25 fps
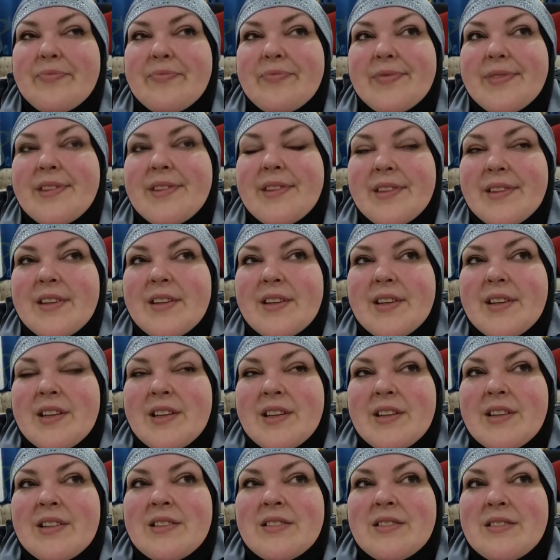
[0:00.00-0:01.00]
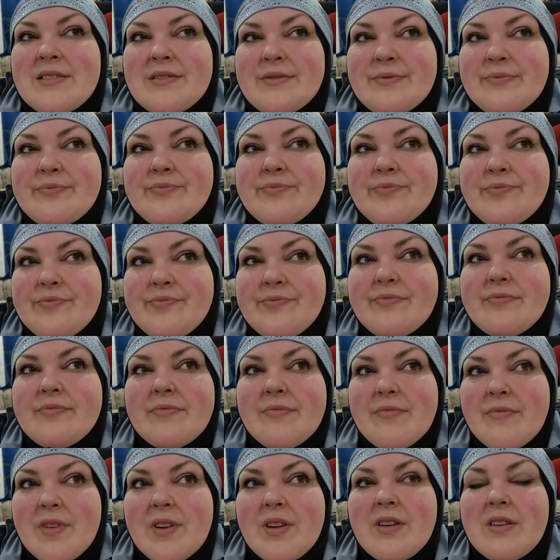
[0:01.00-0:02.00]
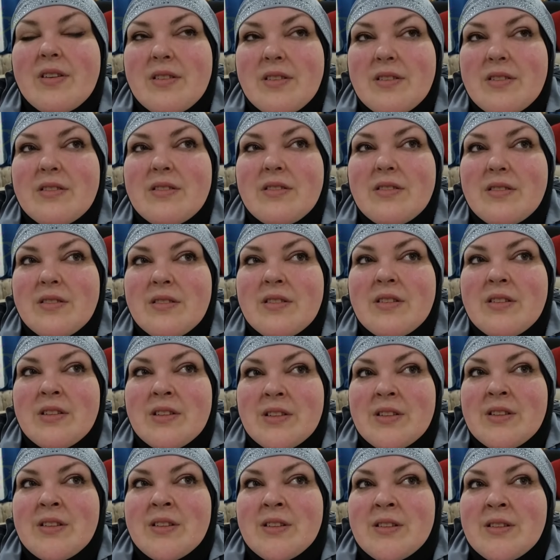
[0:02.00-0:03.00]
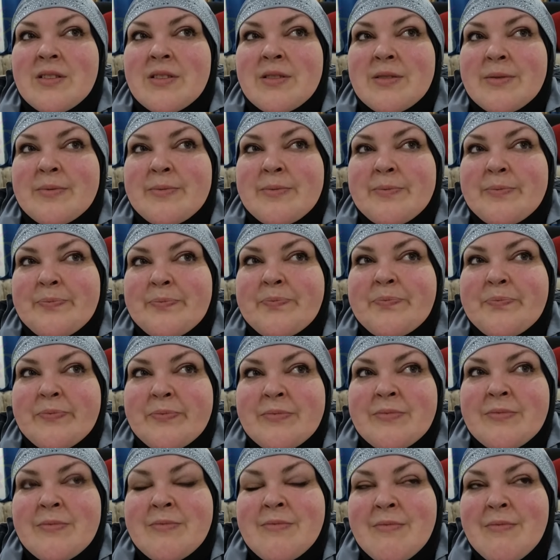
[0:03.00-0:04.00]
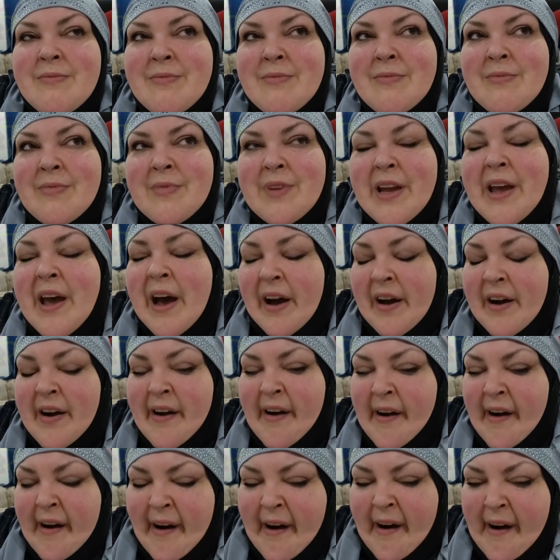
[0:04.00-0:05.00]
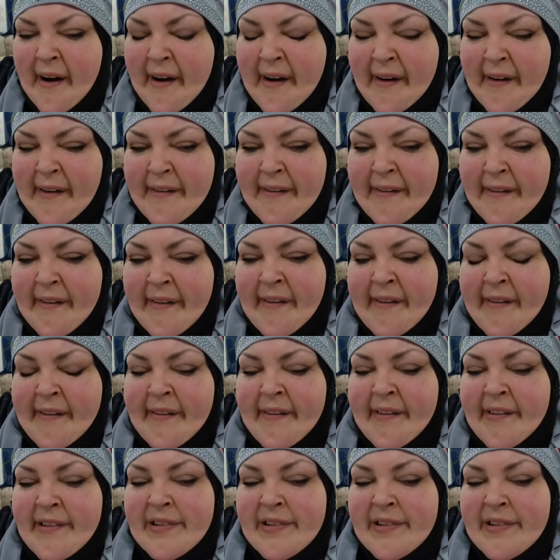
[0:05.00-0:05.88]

Like not every every hotel is uh, like five stars or six stars or four stars. No. Yeah. There's two, three, four.